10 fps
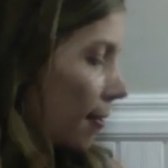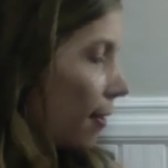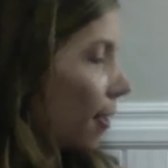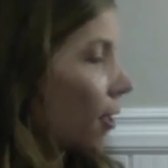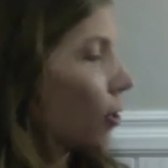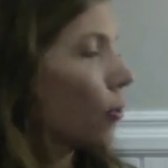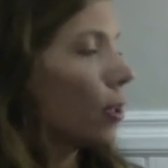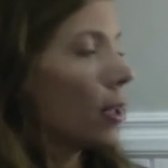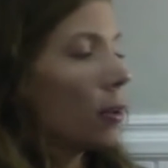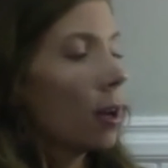thing
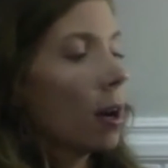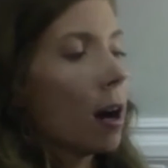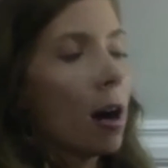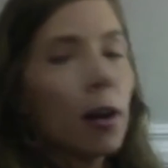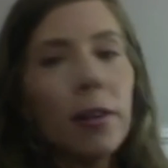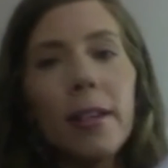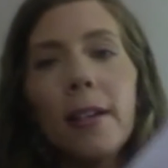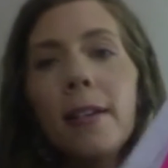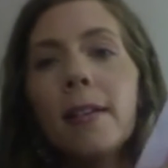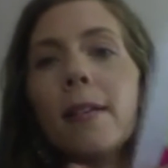included are
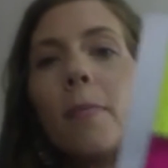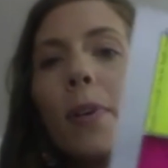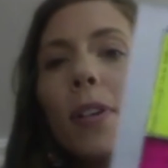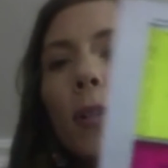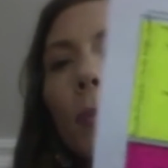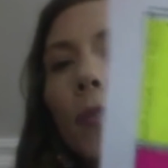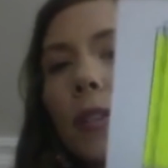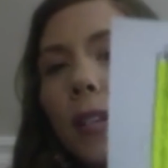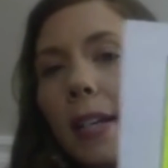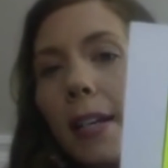these printable
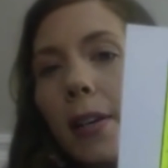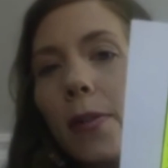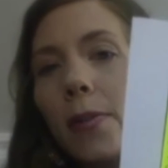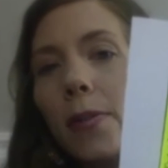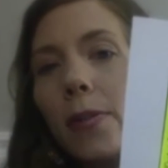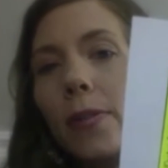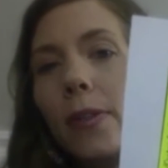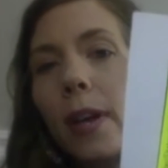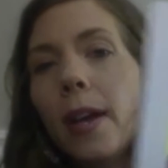sticky notes